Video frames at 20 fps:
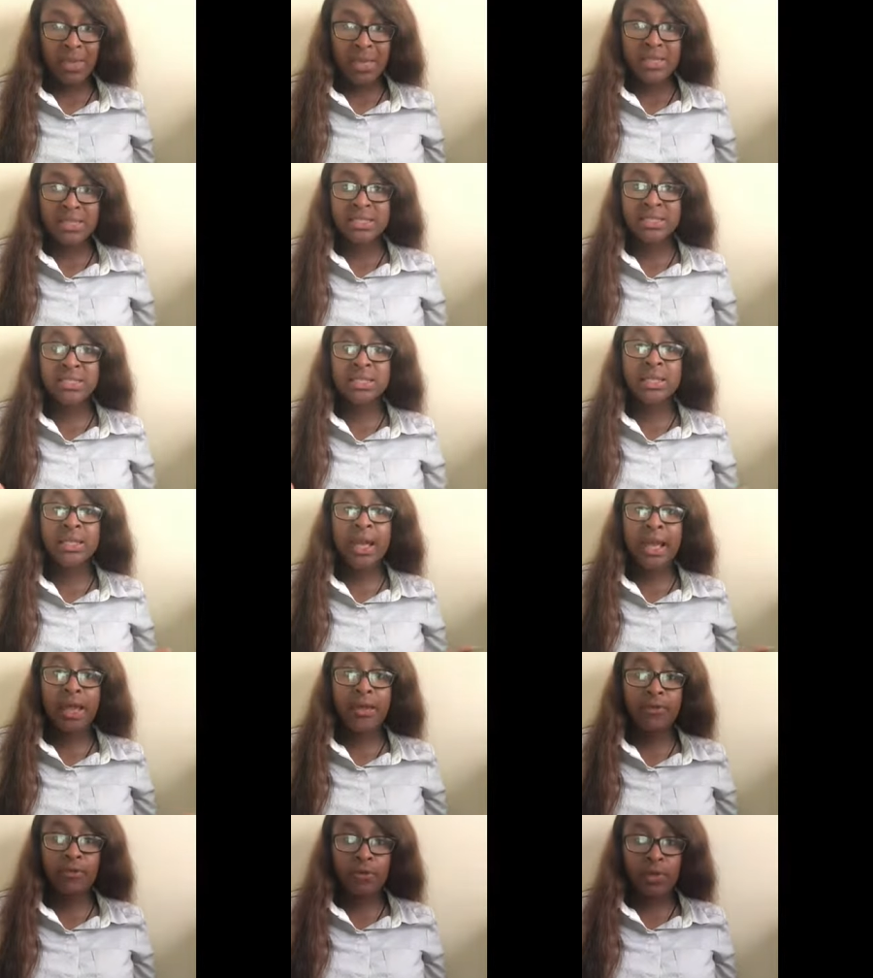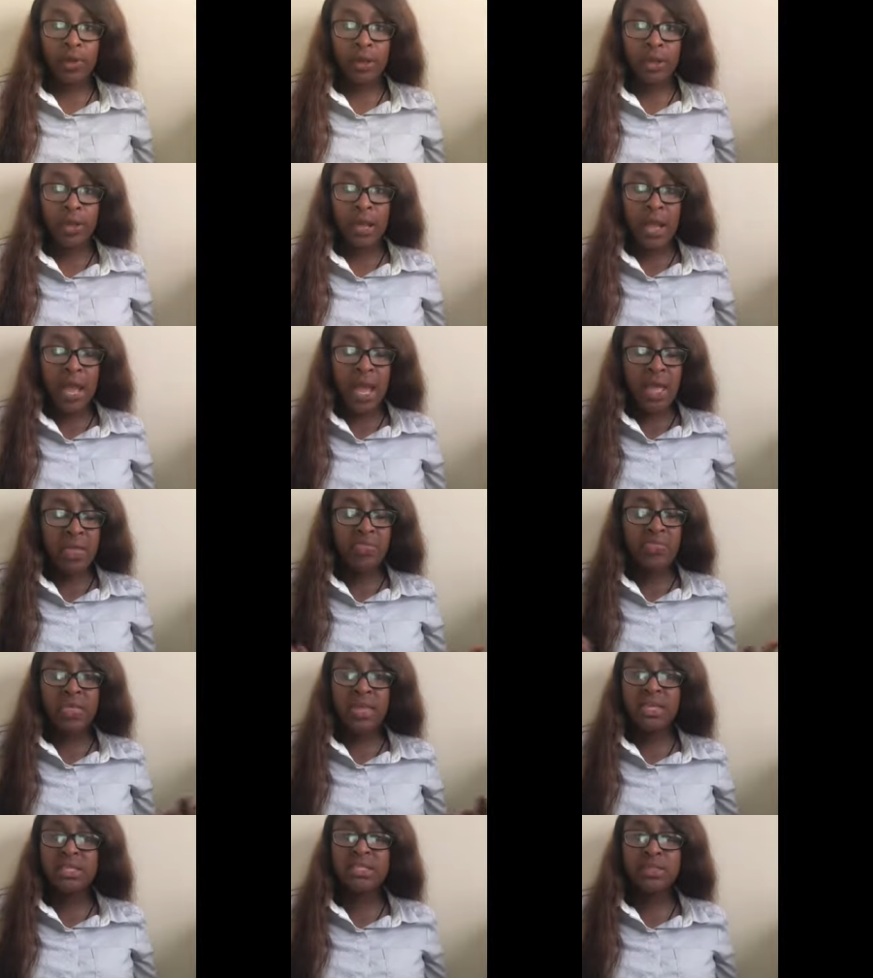Slavery and
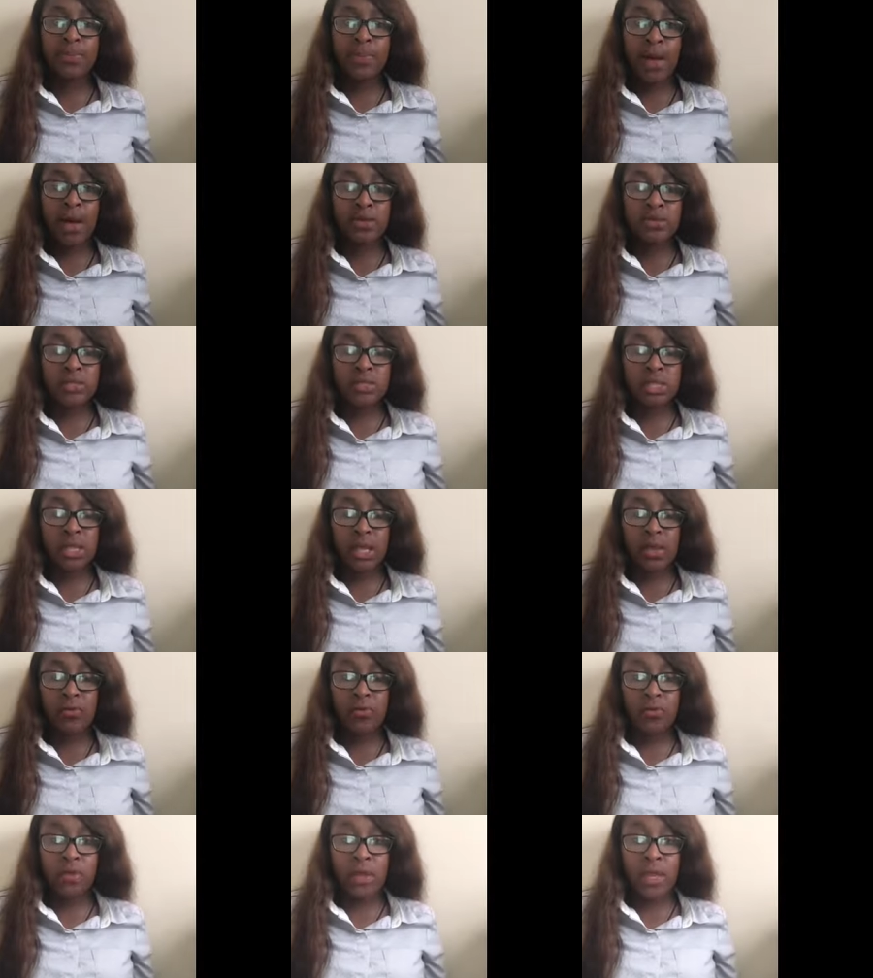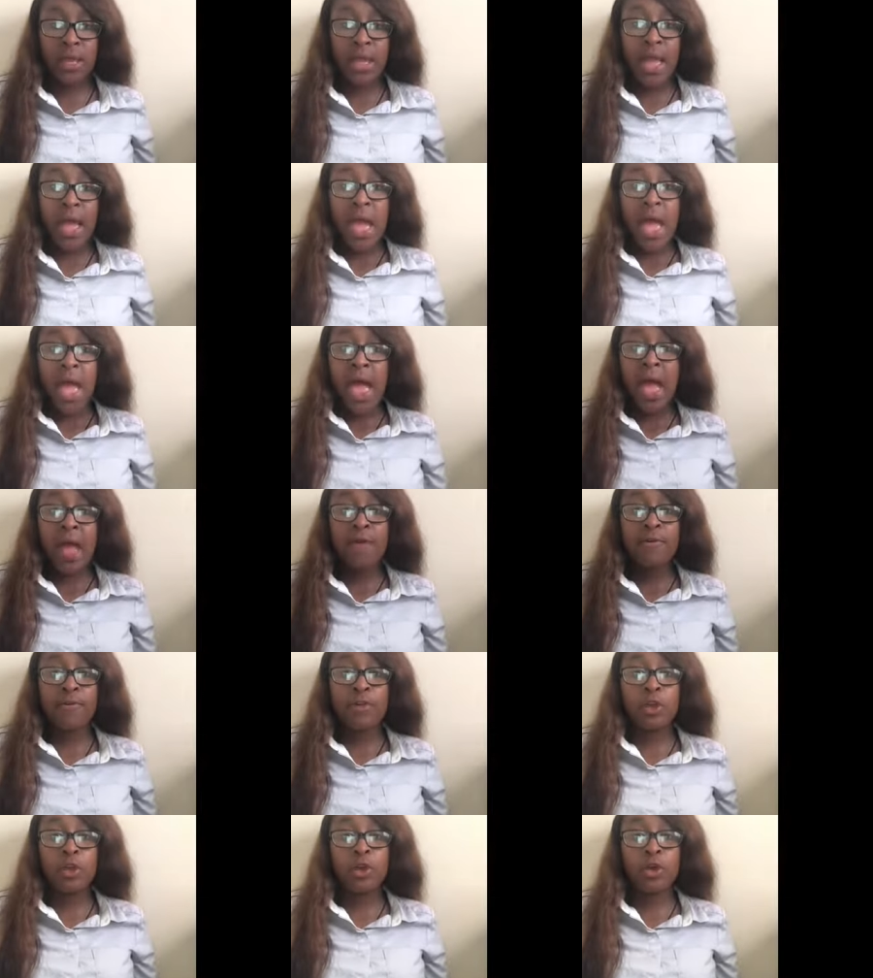things about slavery.
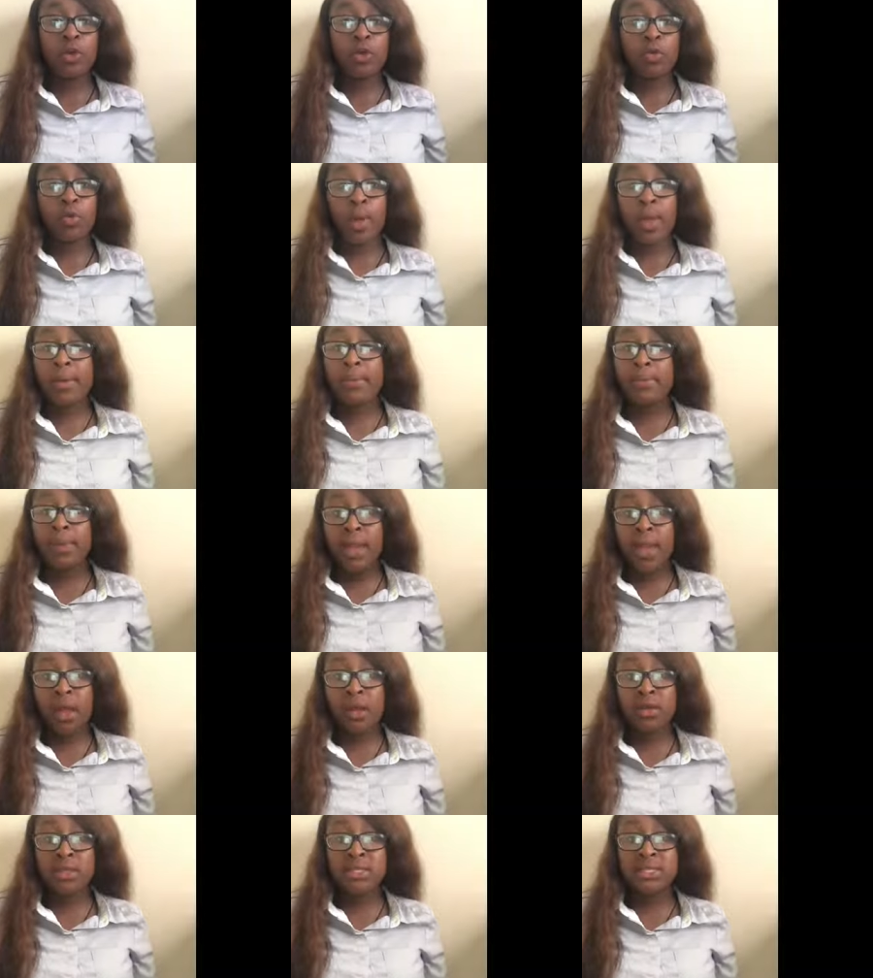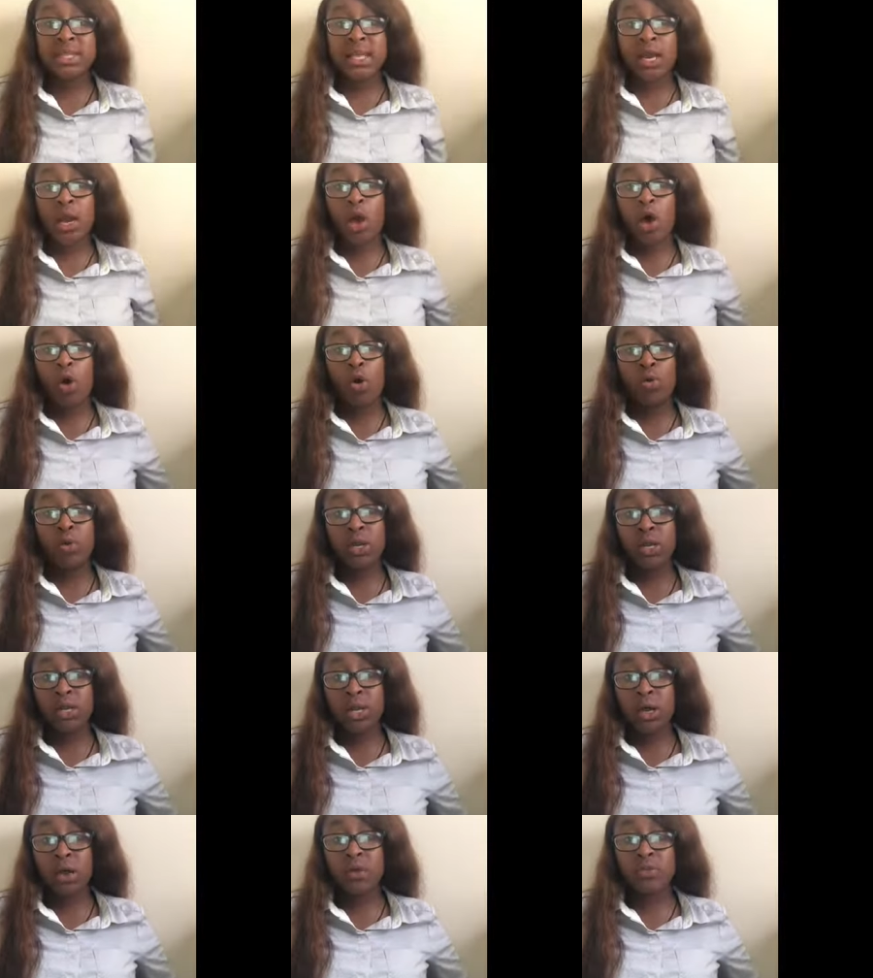Having grandparents that are old
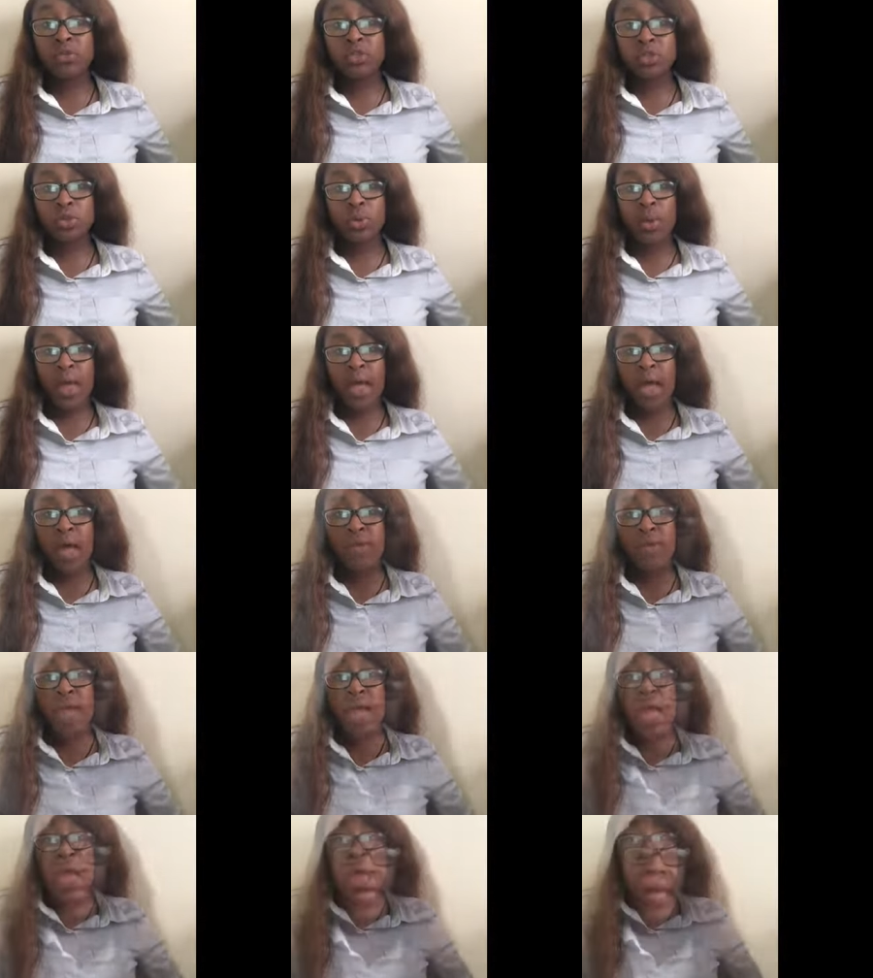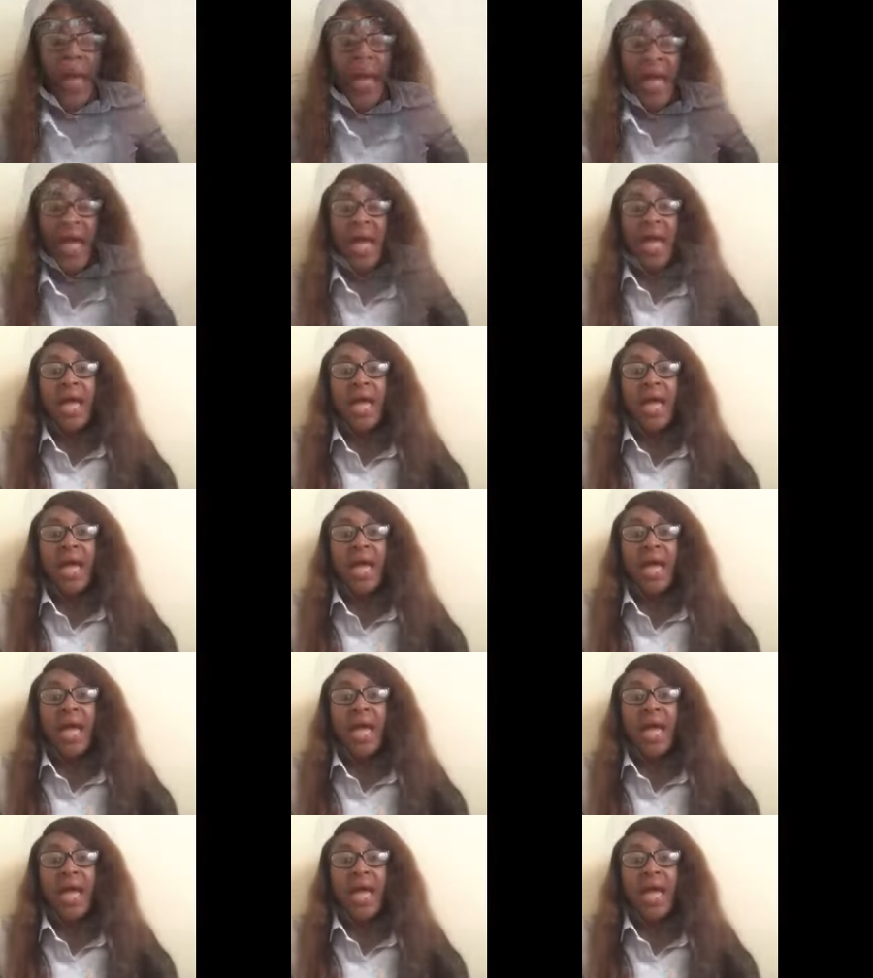enough to have had.